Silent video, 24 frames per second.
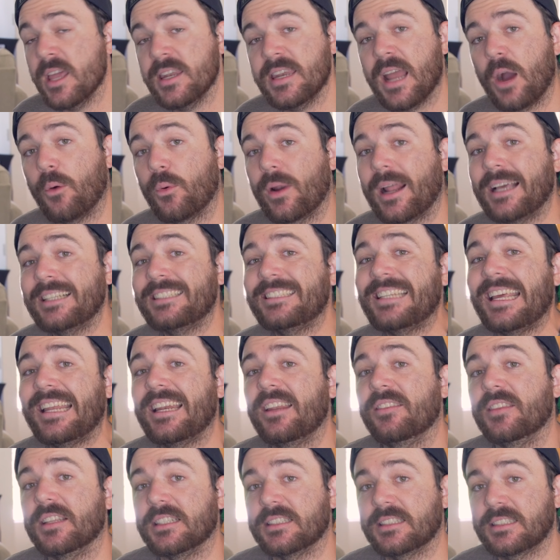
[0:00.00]
Now, when I
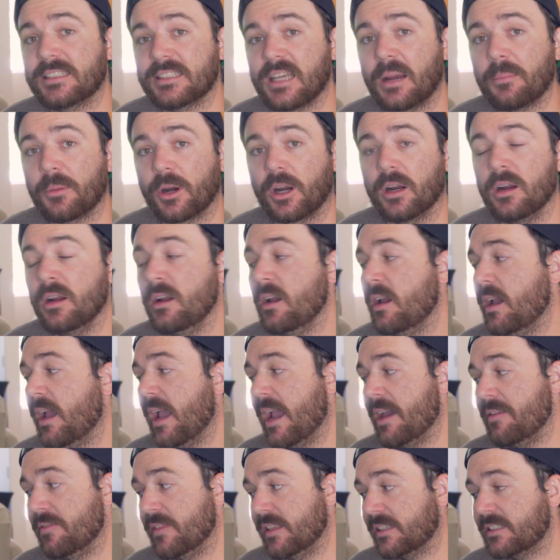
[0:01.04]
stayed in the summer,
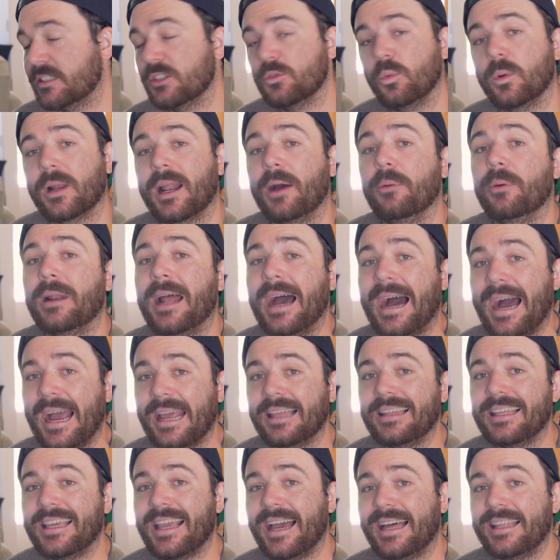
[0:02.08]
and this is what I would
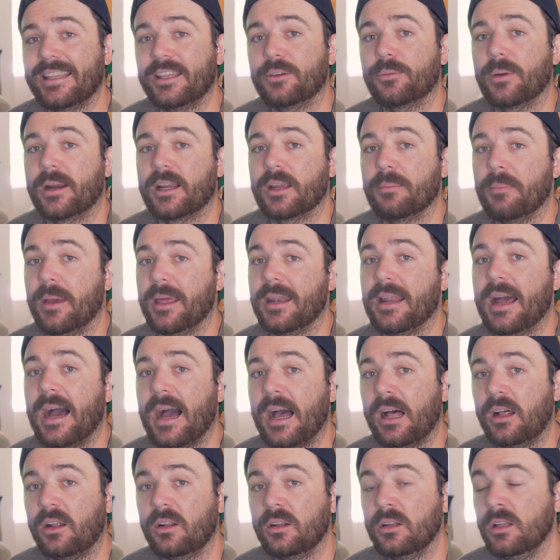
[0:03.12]
highly, highly recommend,
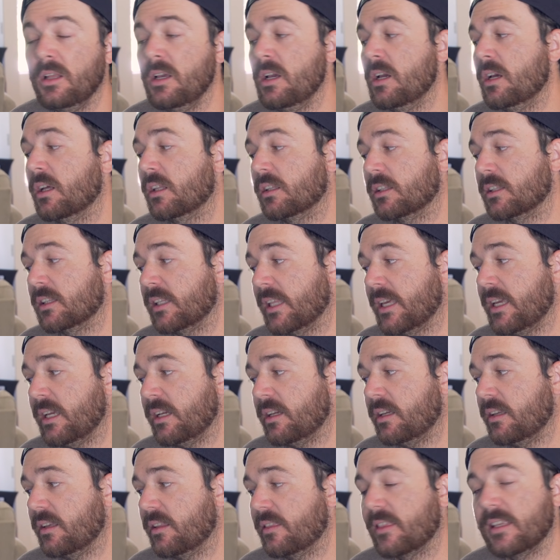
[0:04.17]
I'll
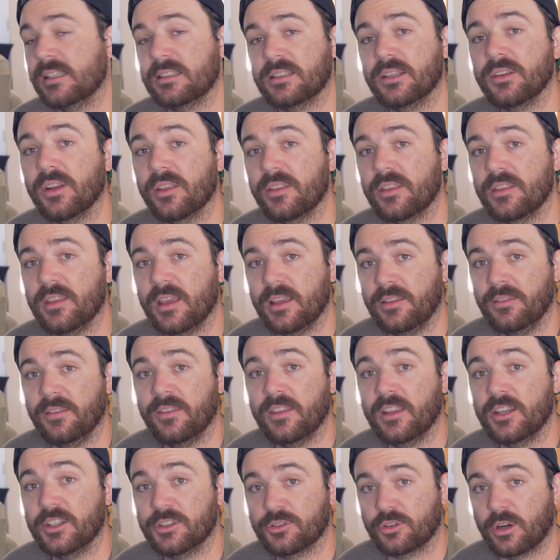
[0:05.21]
link this in the,
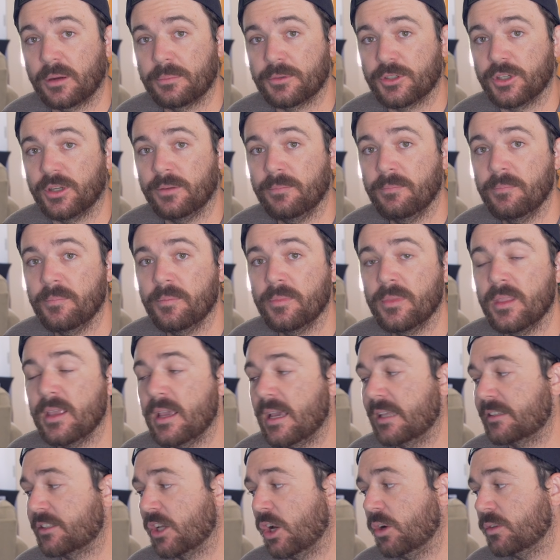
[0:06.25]
in the description.
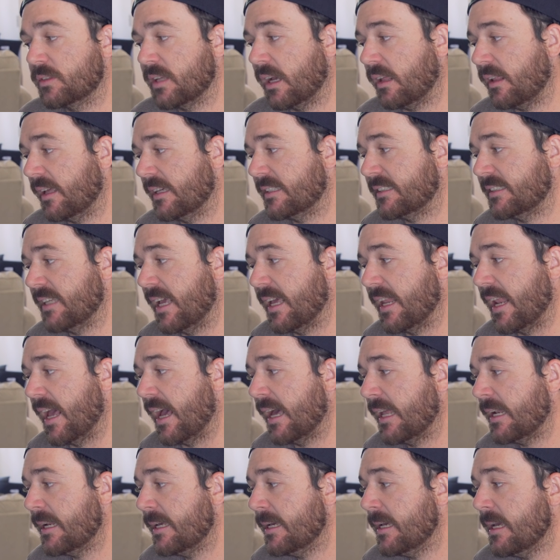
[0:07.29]
It's a hotel I stayed
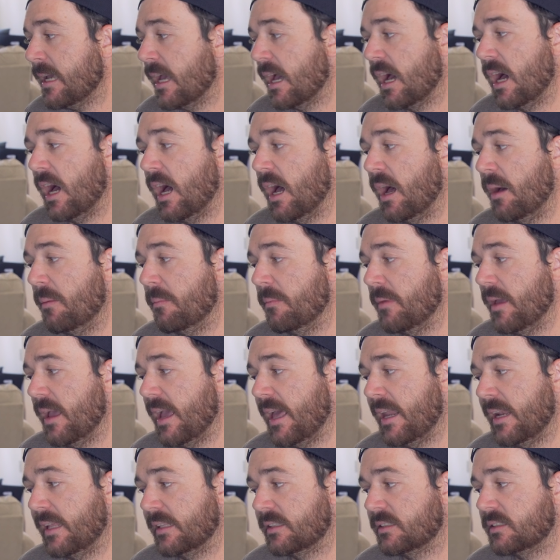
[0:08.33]
at,
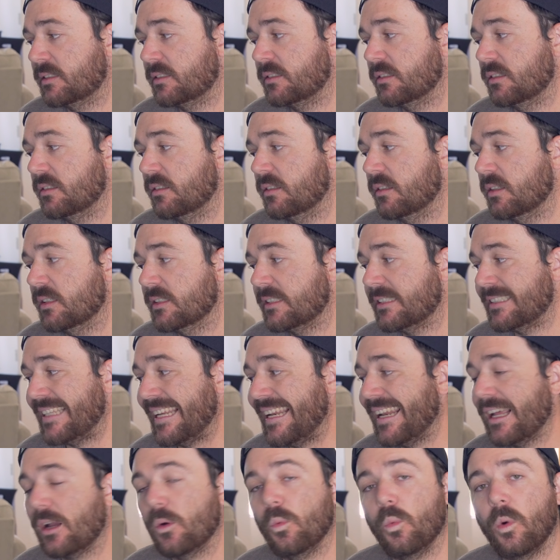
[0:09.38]
um, and it's
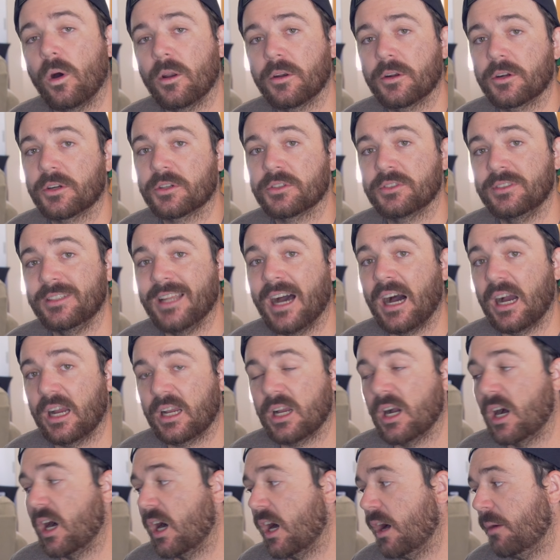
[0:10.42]
Scenic Wonders
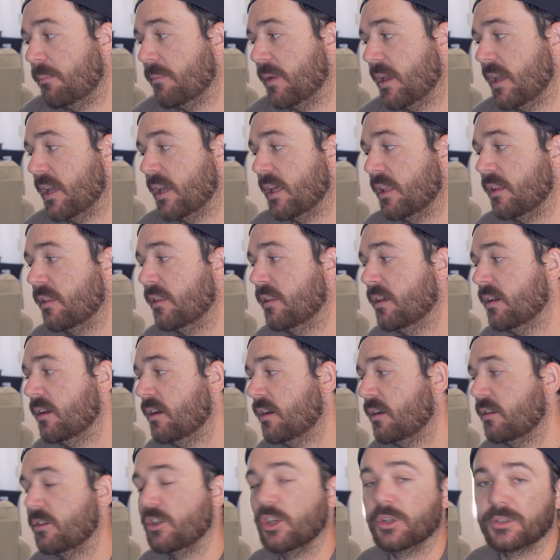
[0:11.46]
dot com in
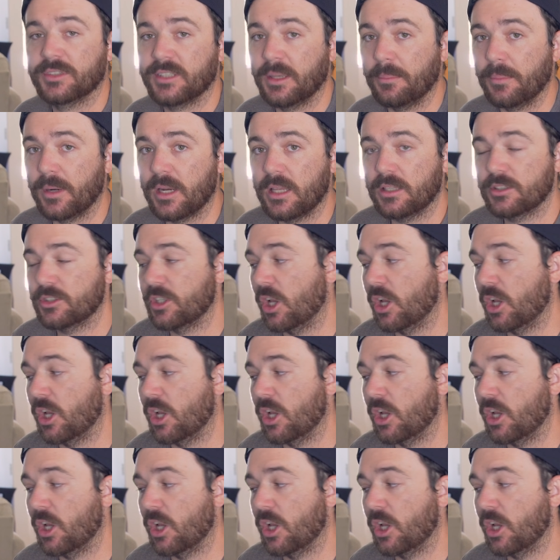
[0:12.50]
Yosemite.